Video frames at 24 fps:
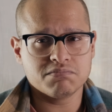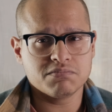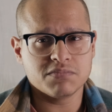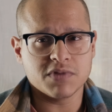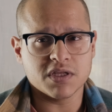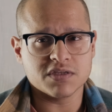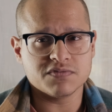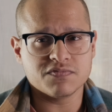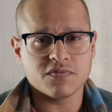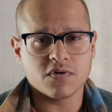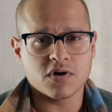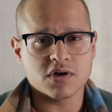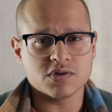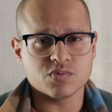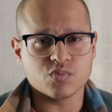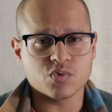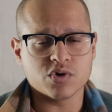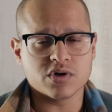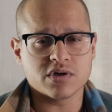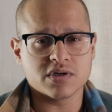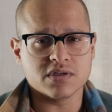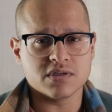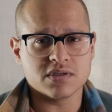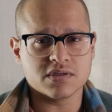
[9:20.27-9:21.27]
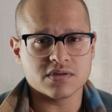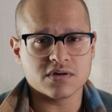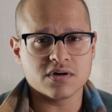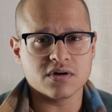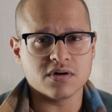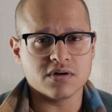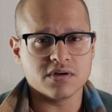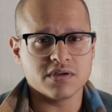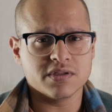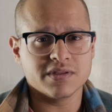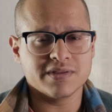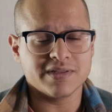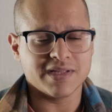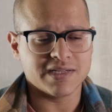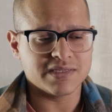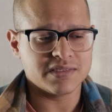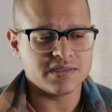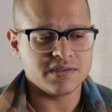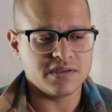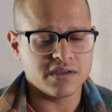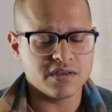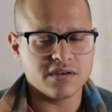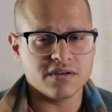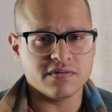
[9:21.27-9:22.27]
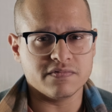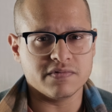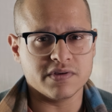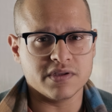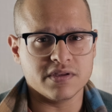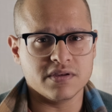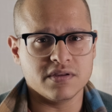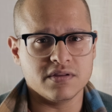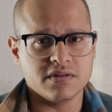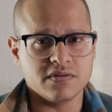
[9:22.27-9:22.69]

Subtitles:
As far as we're concerned, that's the end of it.